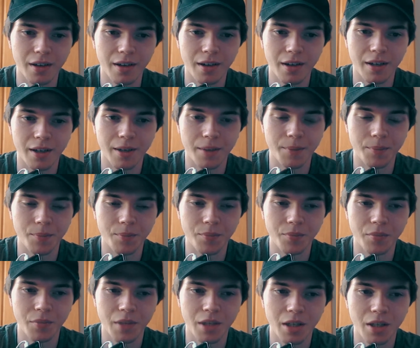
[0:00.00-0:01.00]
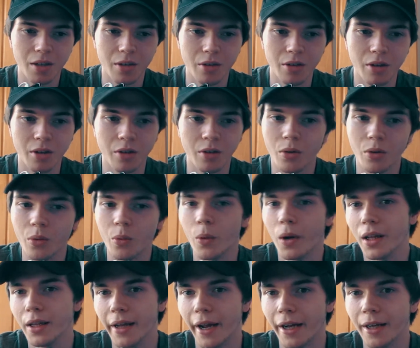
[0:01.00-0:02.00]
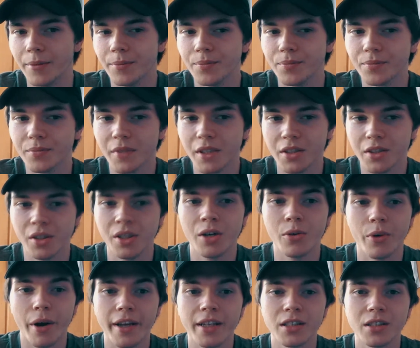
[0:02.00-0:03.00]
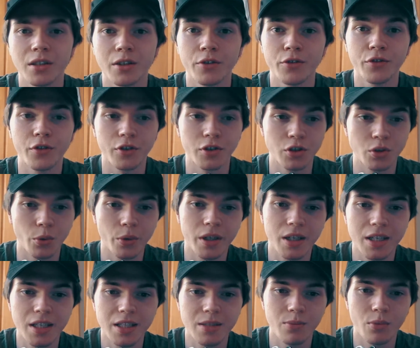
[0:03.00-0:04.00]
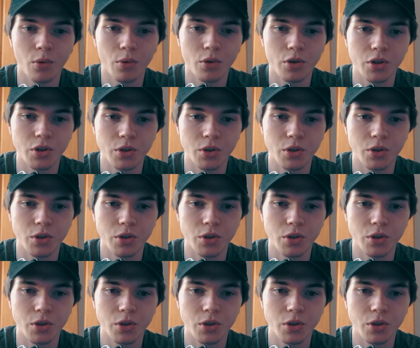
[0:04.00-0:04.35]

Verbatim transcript: Um, well, yeah. So the rise of Stoicism or